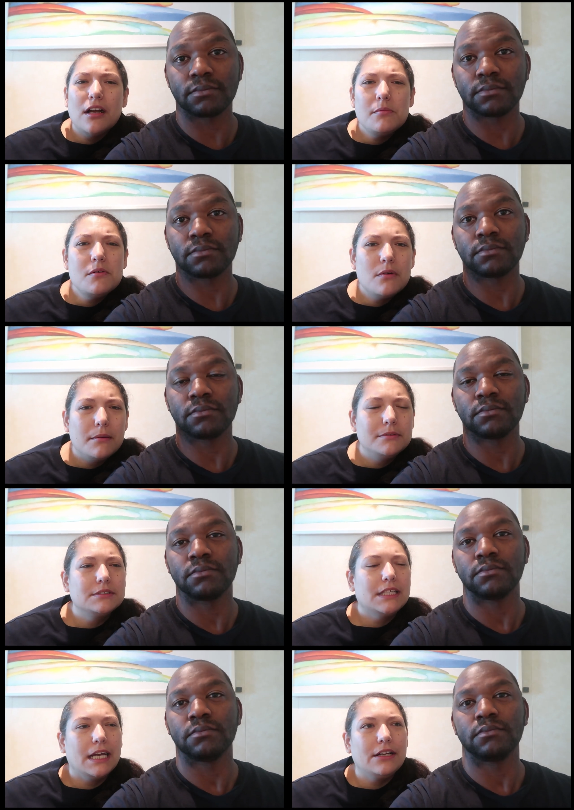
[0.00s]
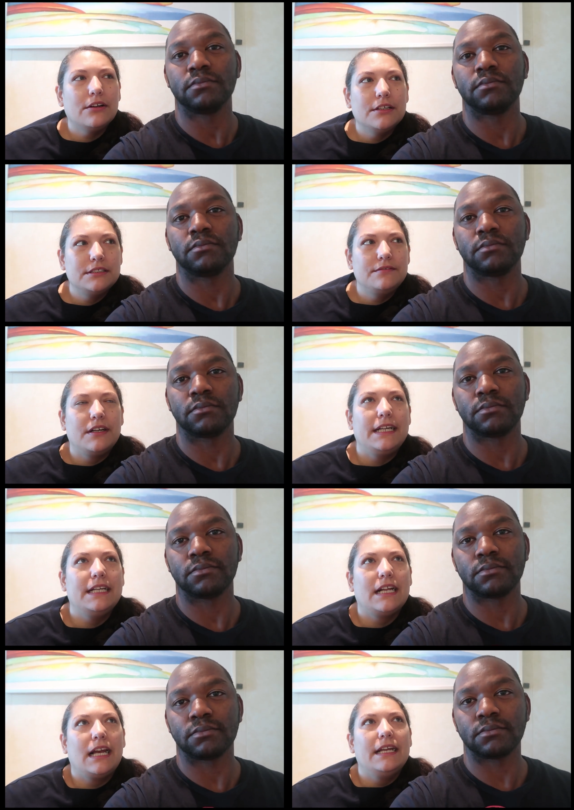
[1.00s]
Speaker 1: Cabo Wabo is kind of hard to find,
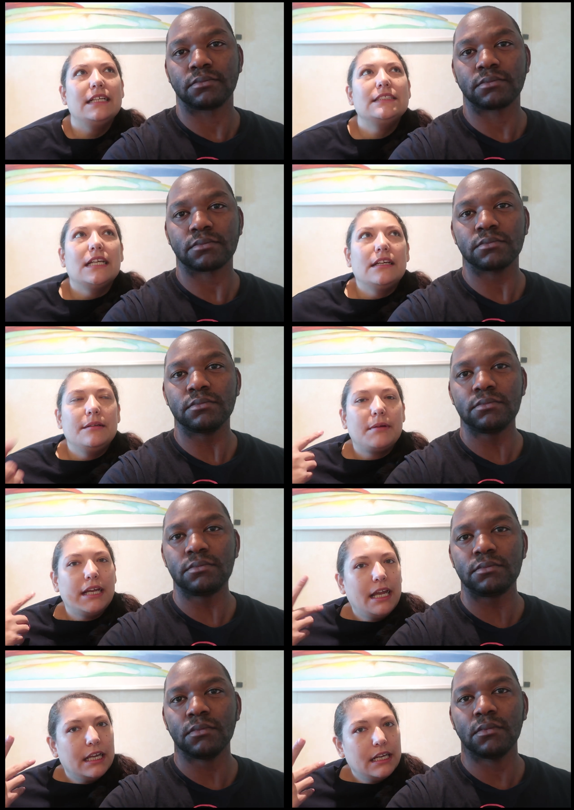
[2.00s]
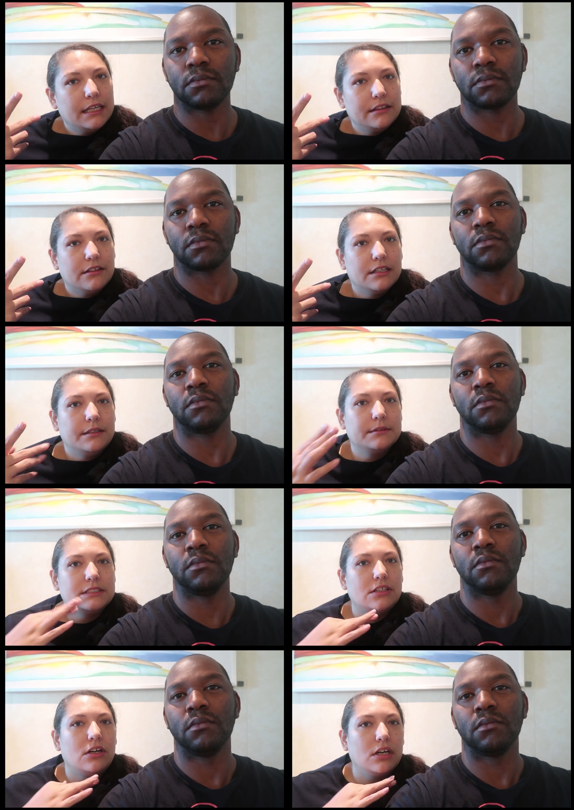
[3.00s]
and I guess in my head, I thought it was
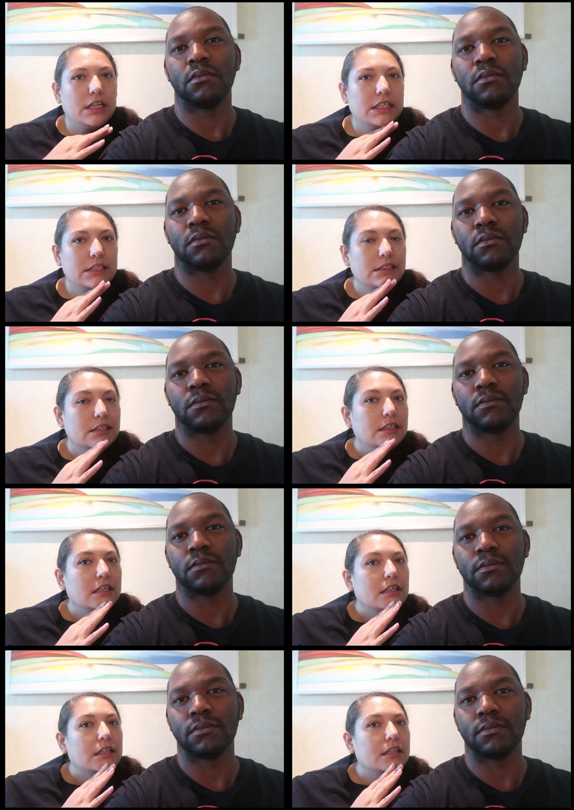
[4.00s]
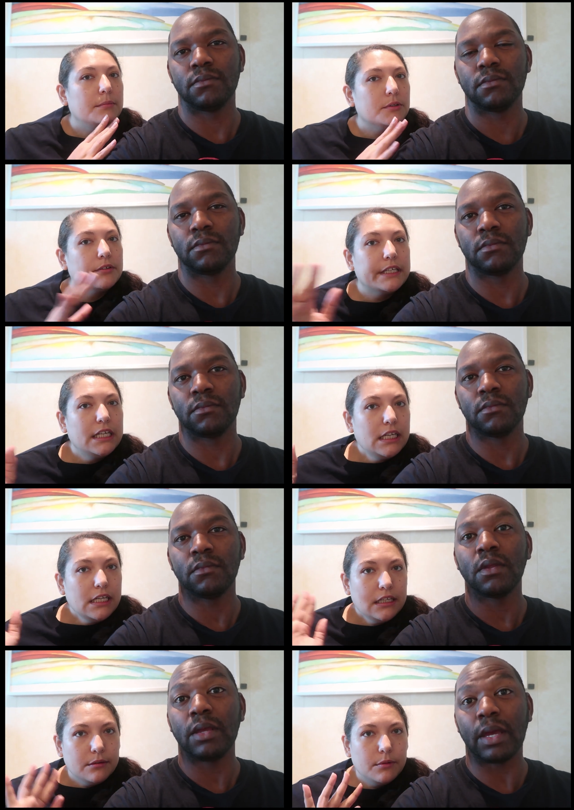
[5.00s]
on the
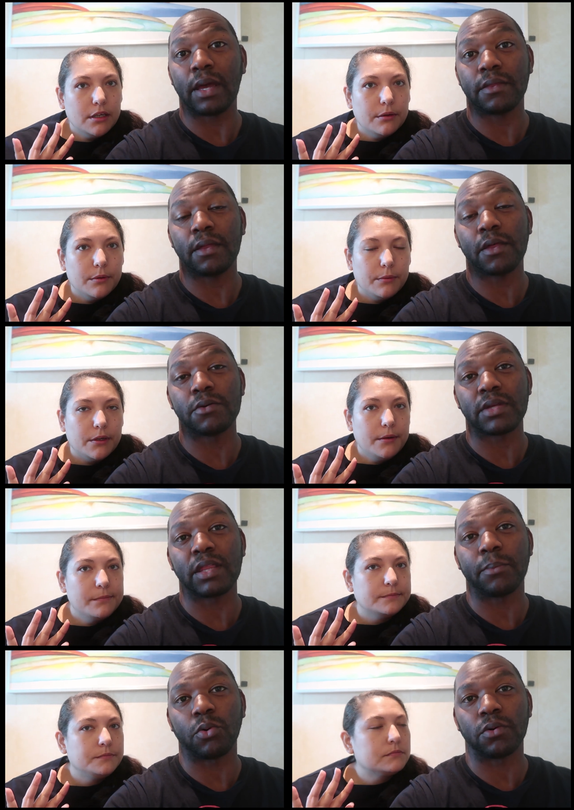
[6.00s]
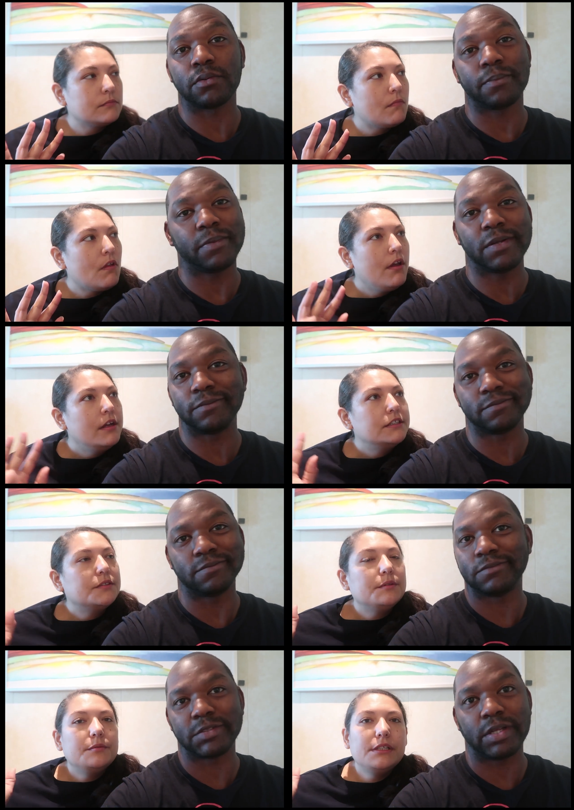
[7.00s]
marina.
Speaker 2: Yeah, I thought it was at the port. But
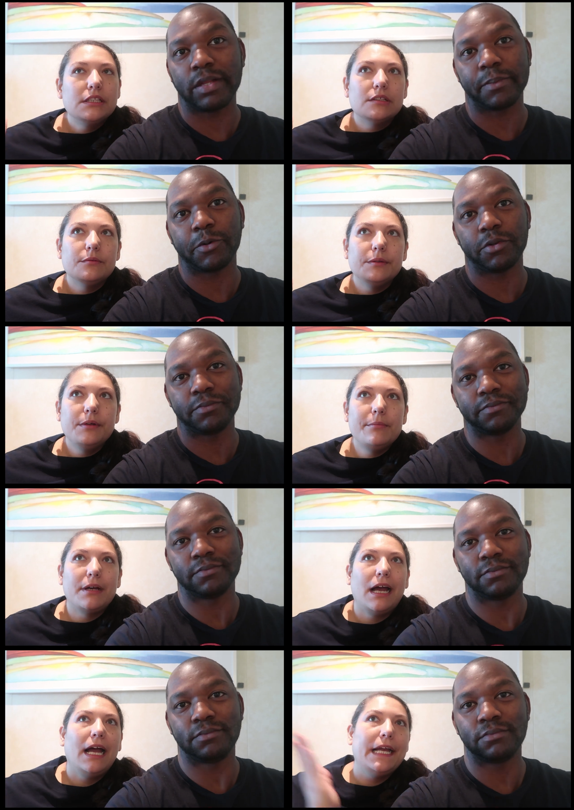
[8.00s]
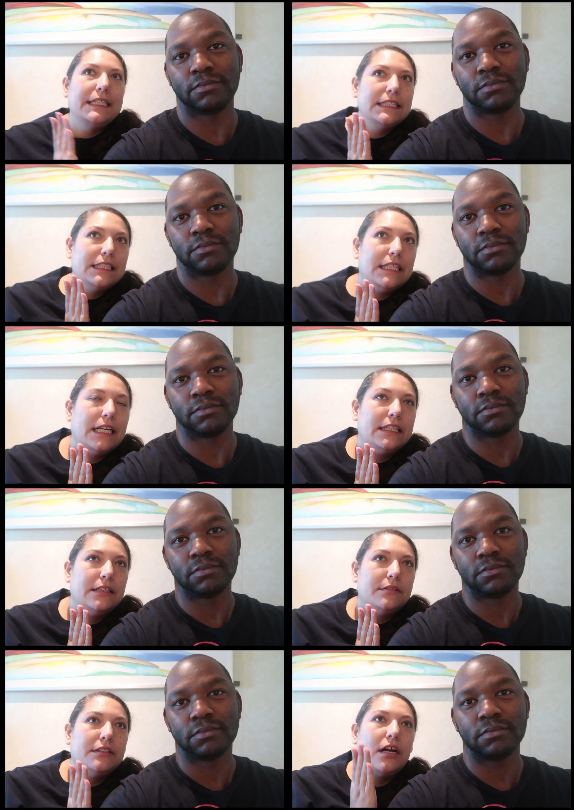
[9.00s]
Speaker 1: so we went behind it and
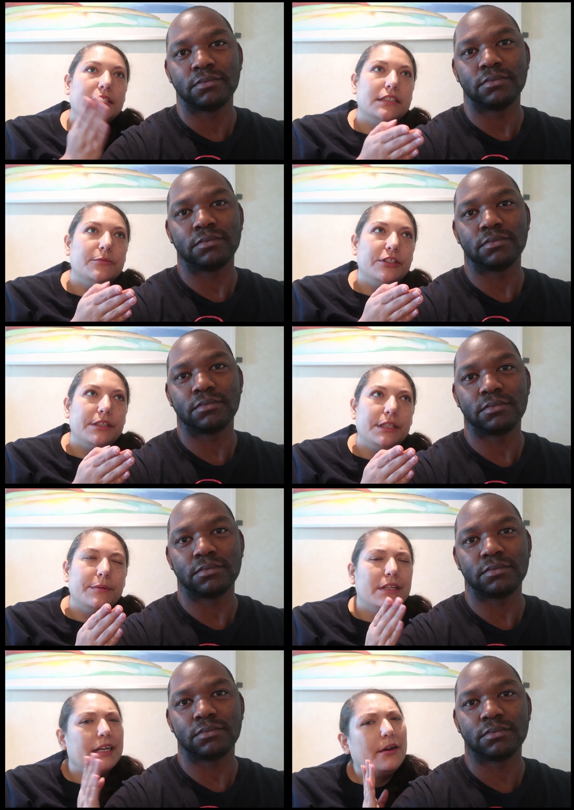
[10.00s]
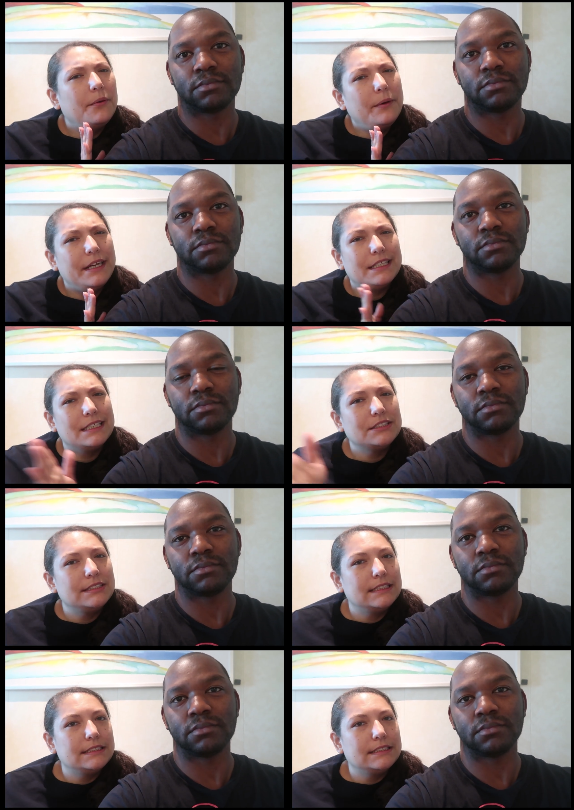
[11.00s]
then got to the marina, and they were like, oh wait, it actually